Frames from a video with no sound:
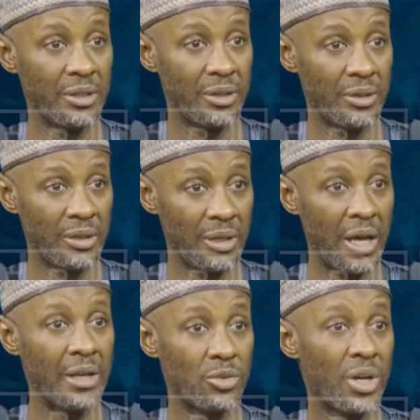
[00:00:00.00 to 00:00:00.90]
Mm.
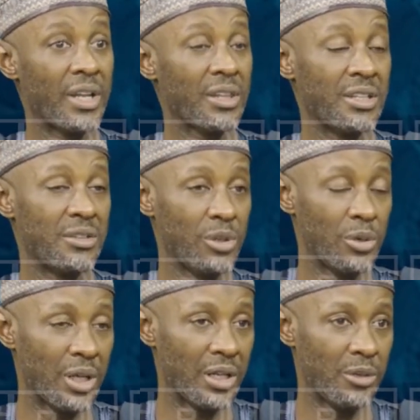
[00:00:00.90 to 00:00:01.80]
And to an extent, even
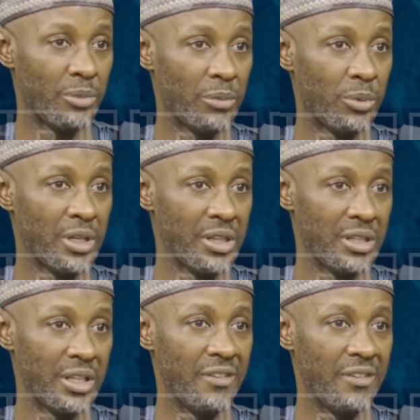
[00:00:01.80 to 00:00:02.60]
local government policing.